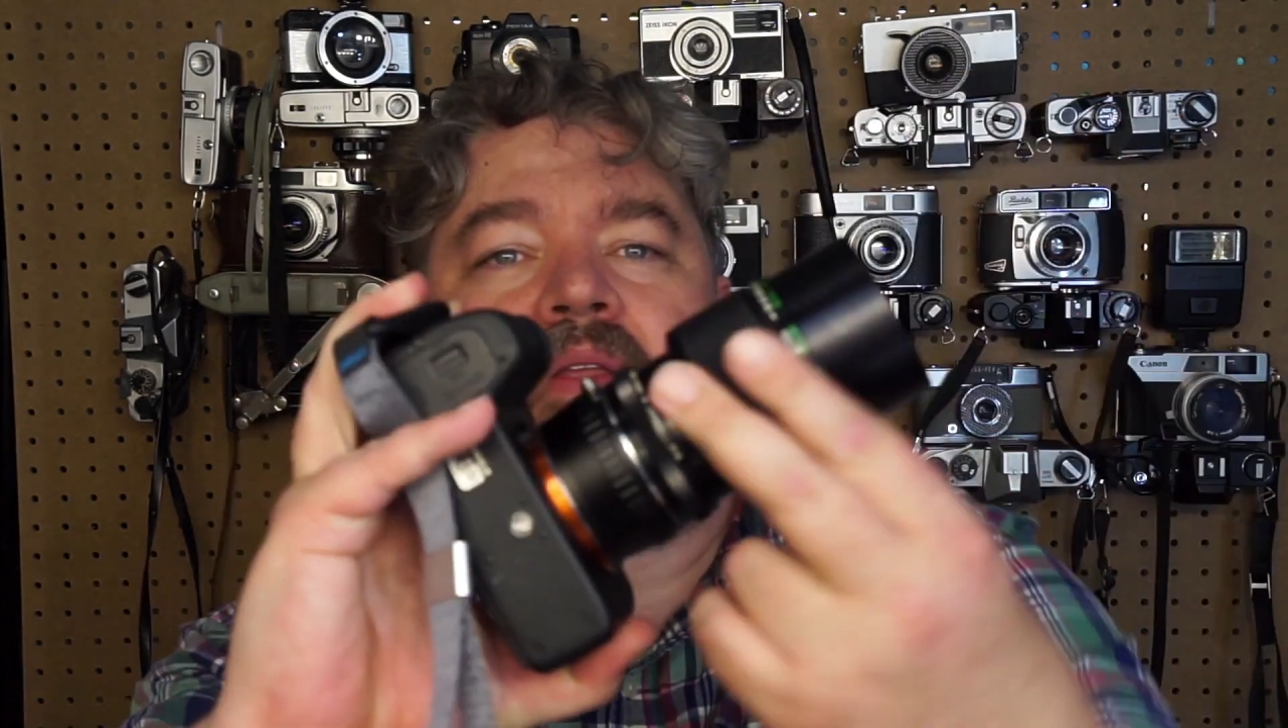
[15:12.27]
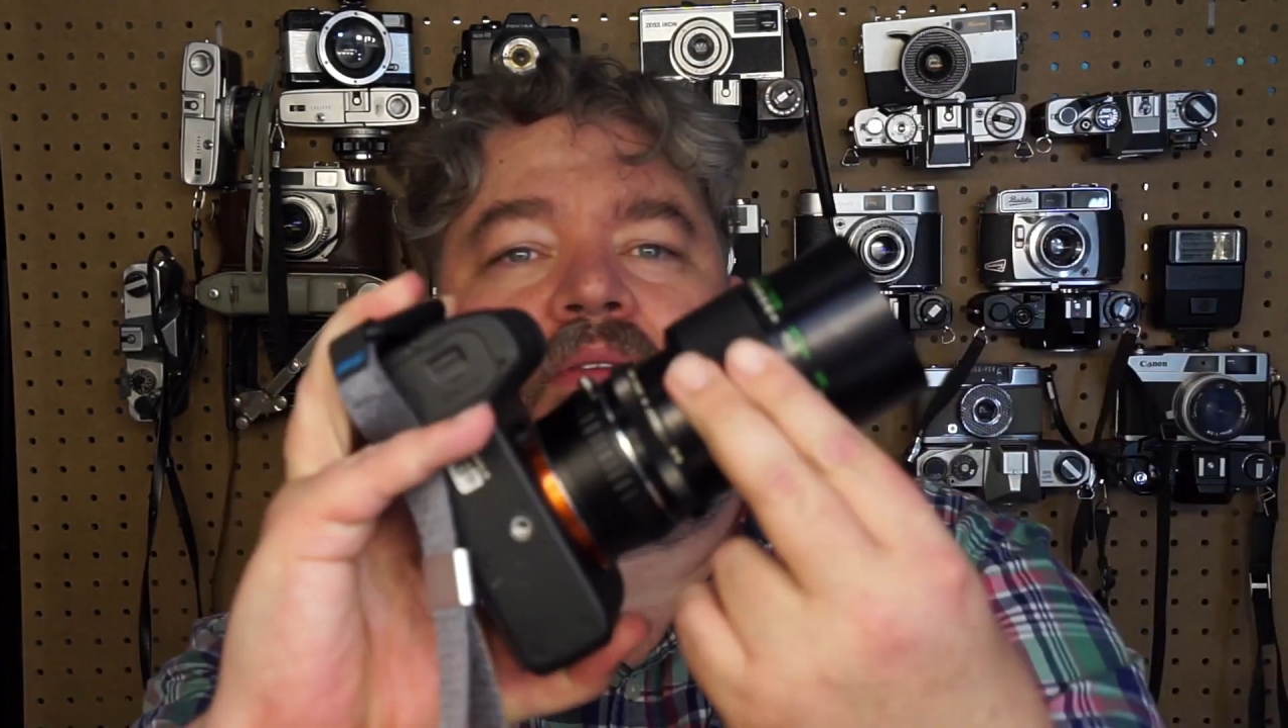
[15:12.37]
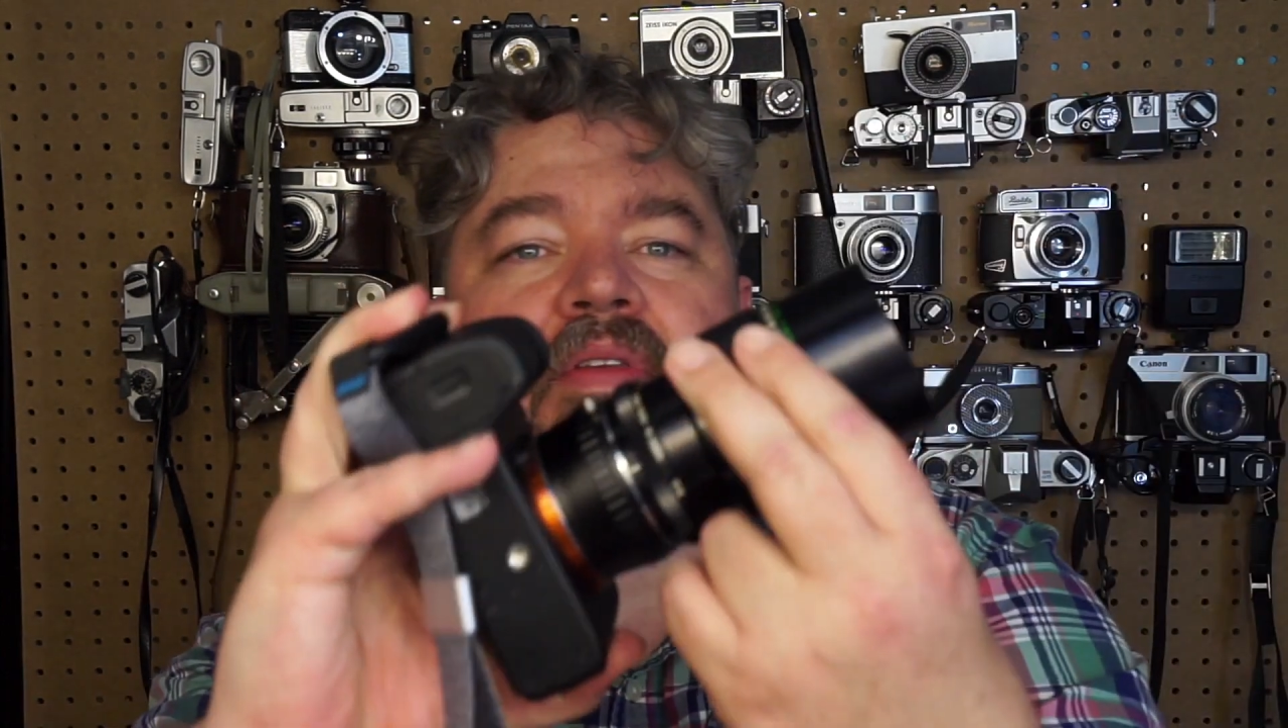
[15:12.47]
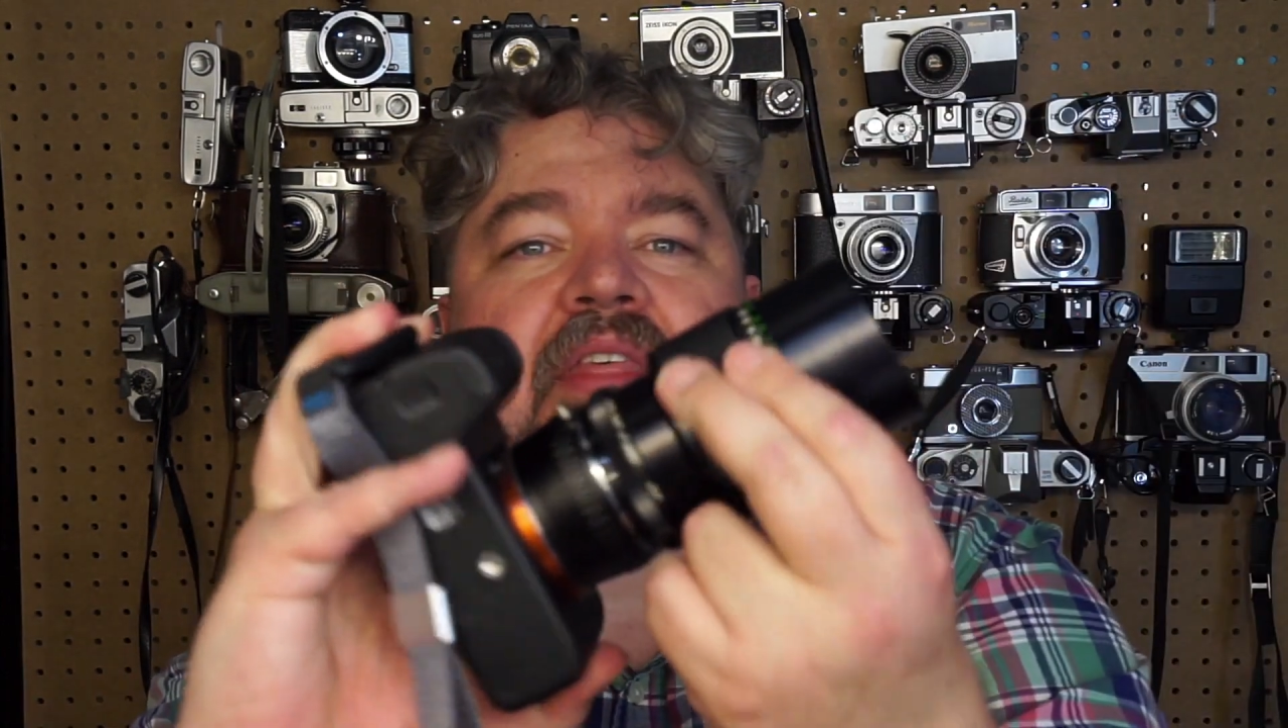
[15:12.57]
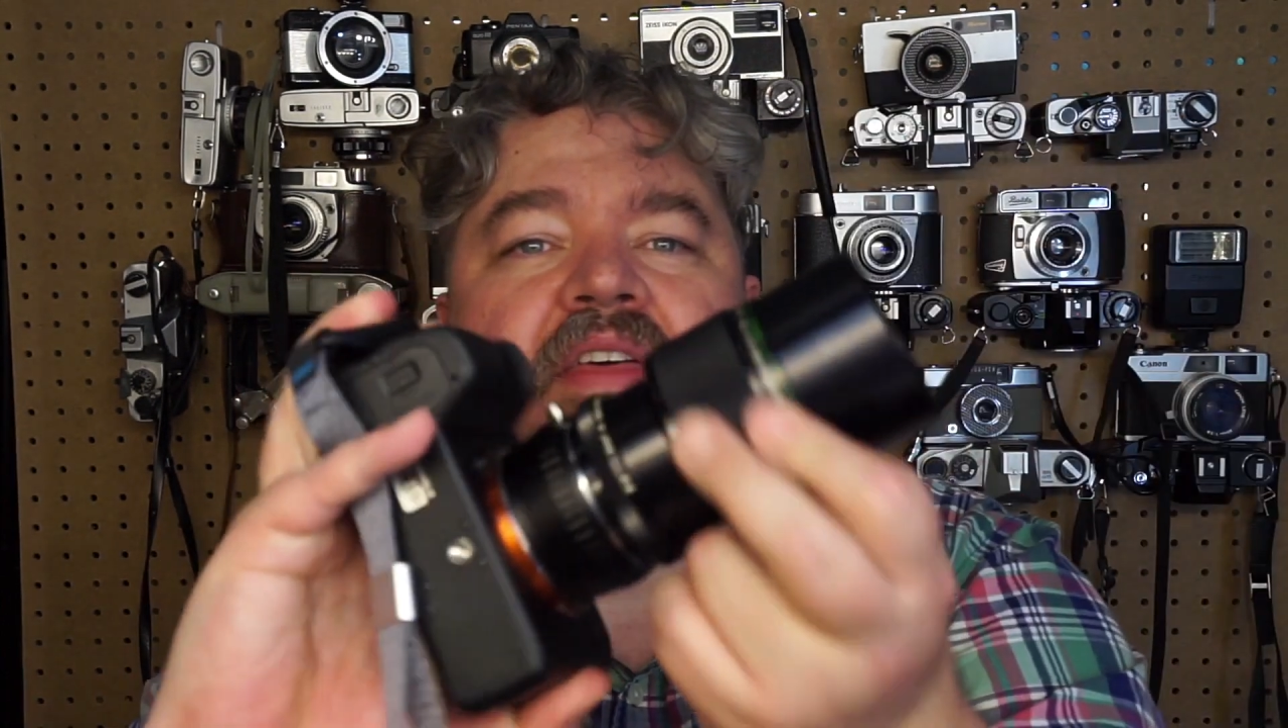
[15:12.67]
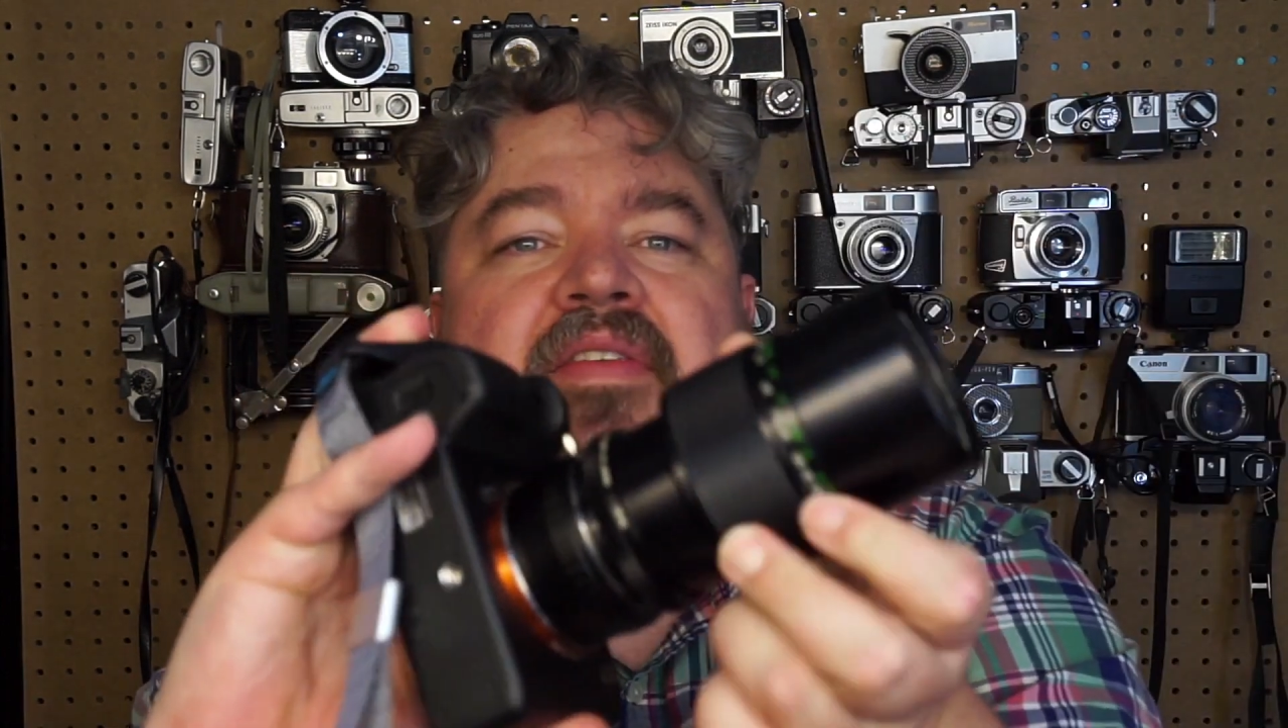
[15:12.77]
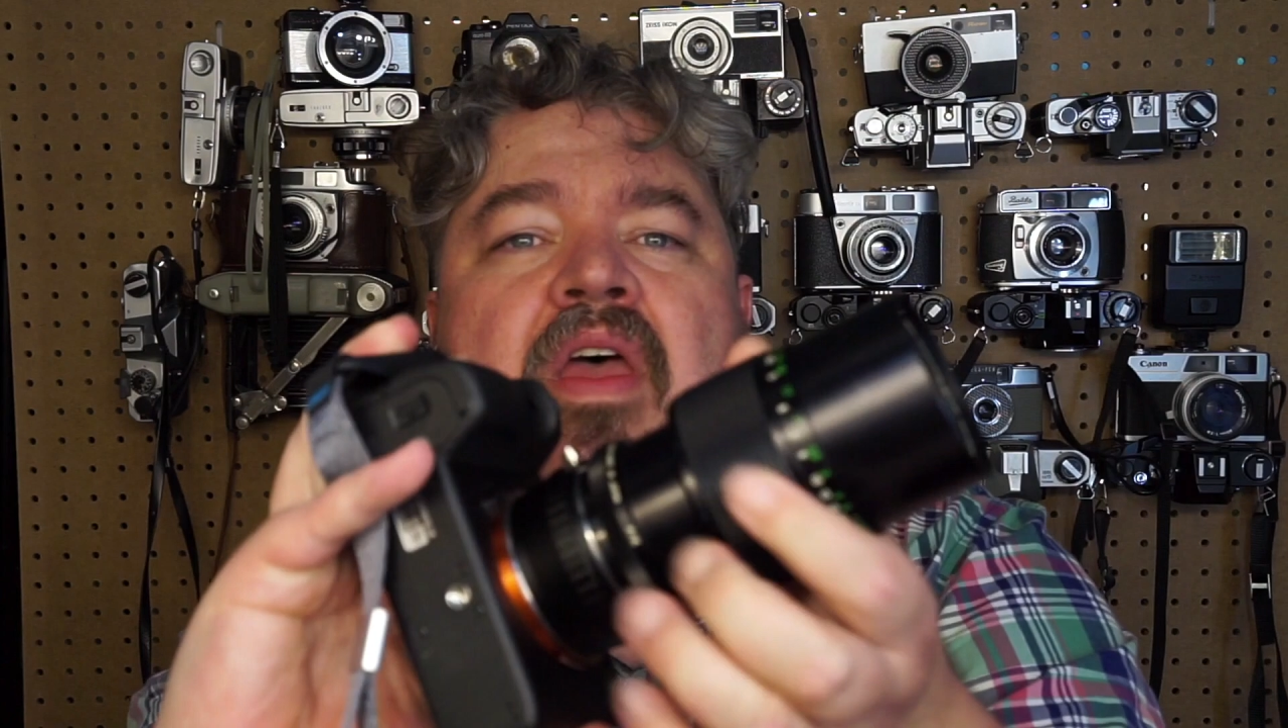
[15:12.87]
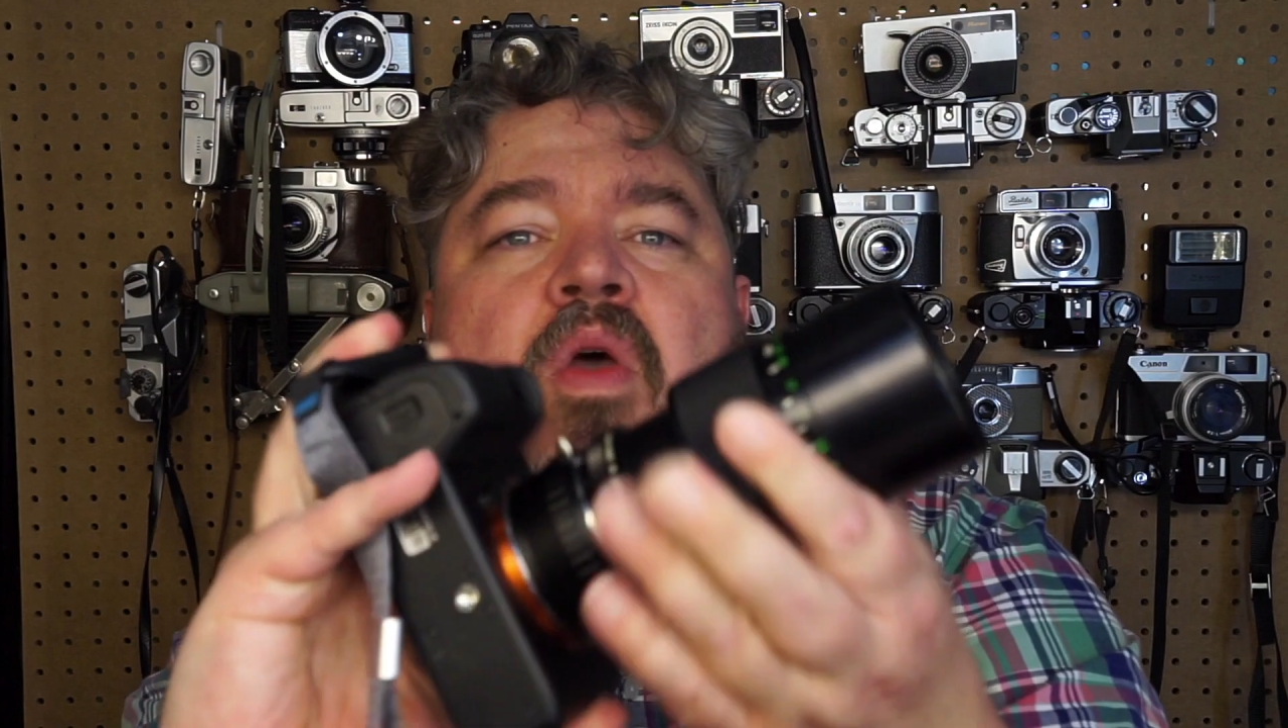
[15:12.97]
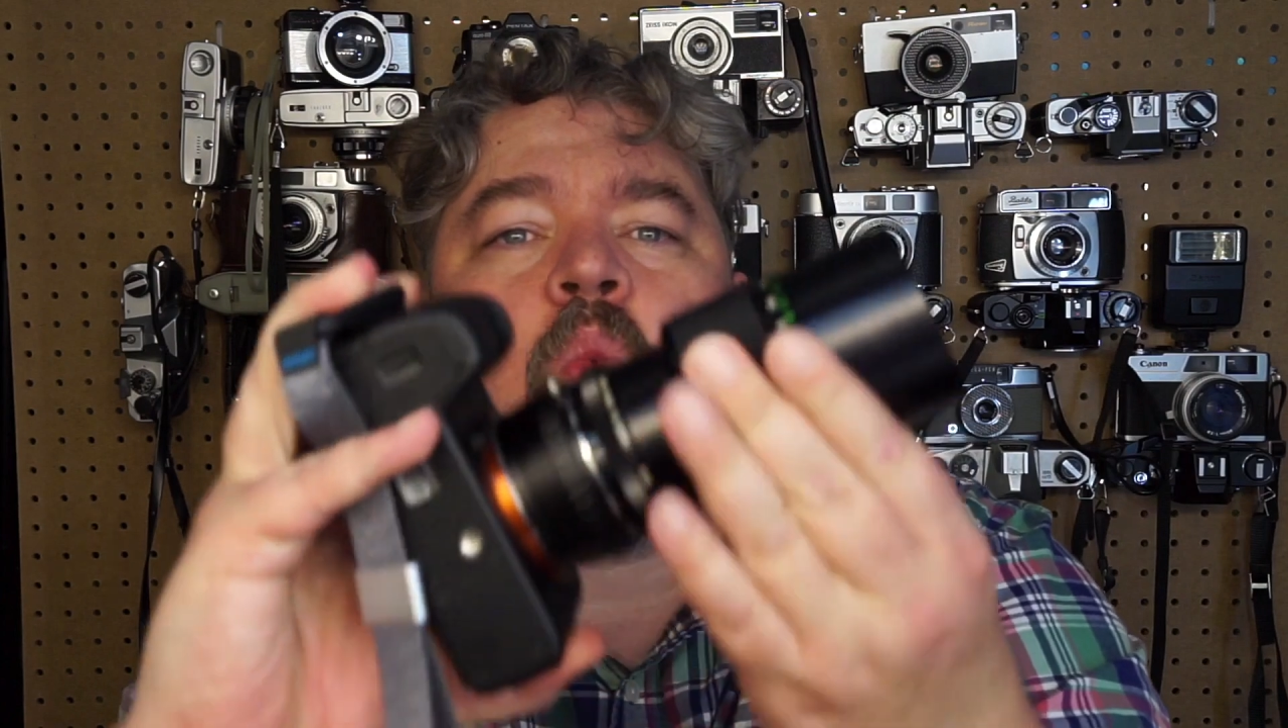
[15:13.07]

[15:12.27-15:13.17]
can see this.